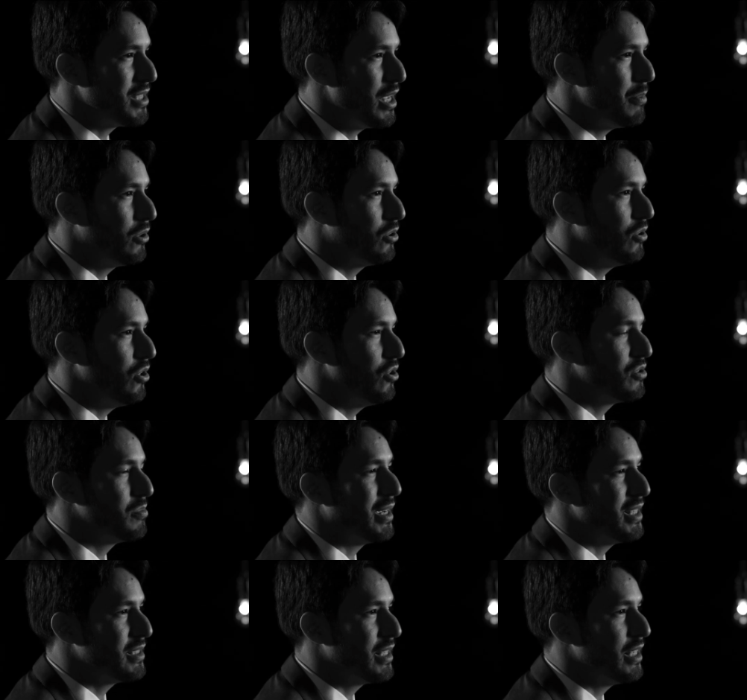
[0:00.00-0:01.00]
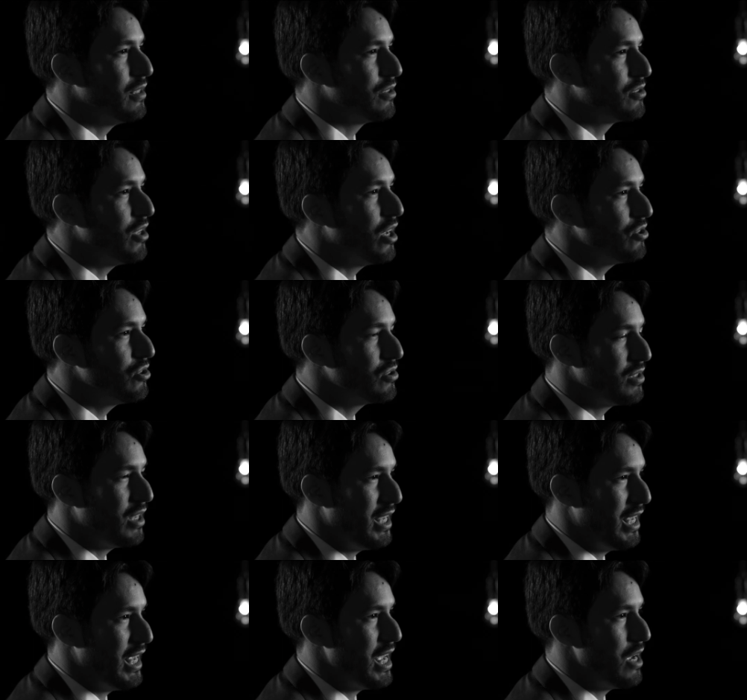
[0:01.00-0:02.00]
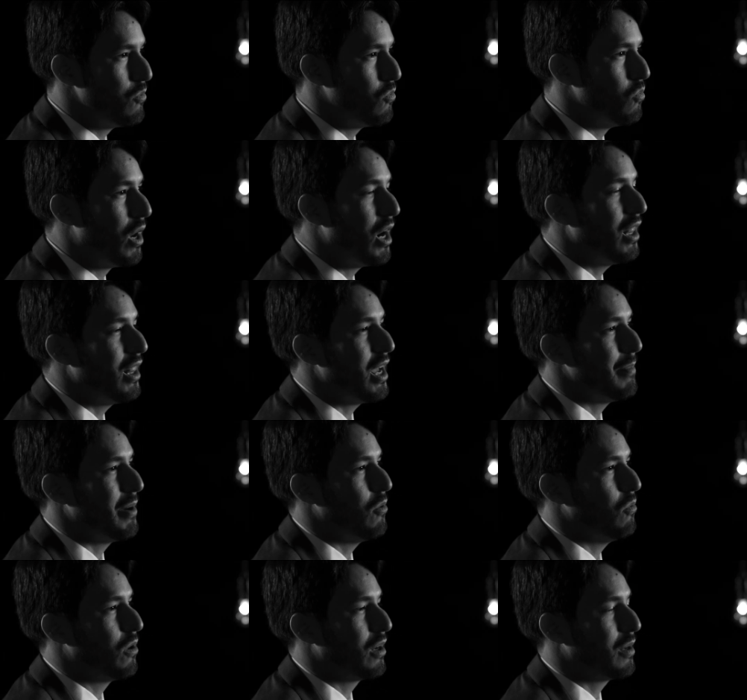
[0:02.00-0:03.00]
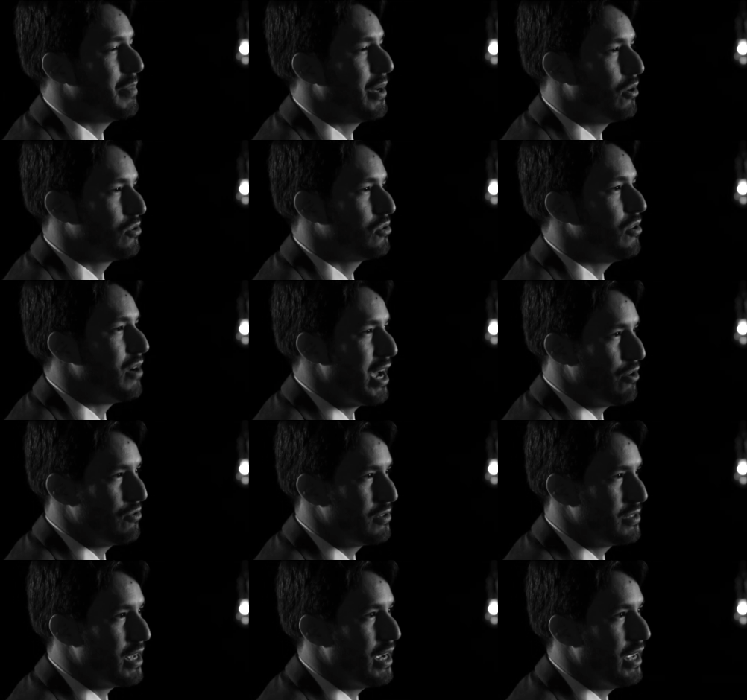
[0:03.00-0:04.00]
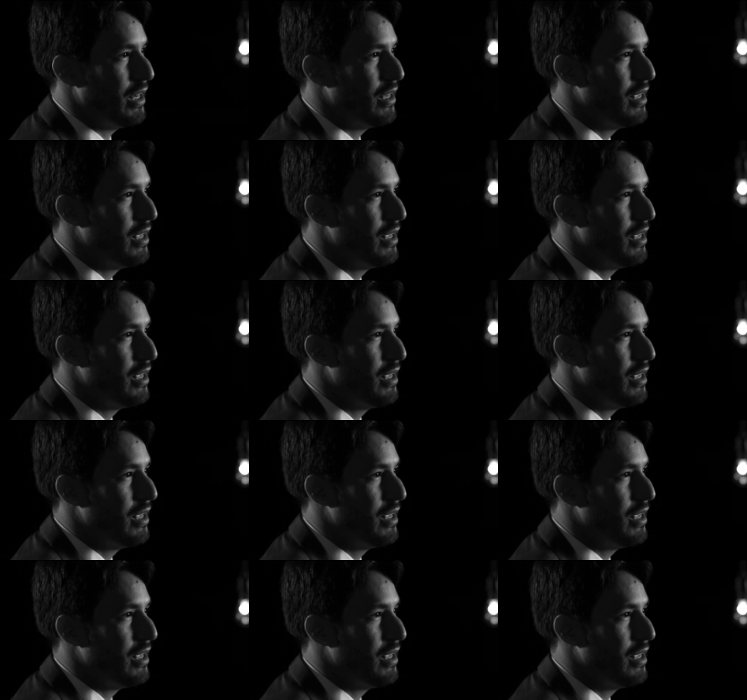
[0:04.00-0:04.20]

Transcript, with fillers: able to use my skills not just while I'm at work, but also outside.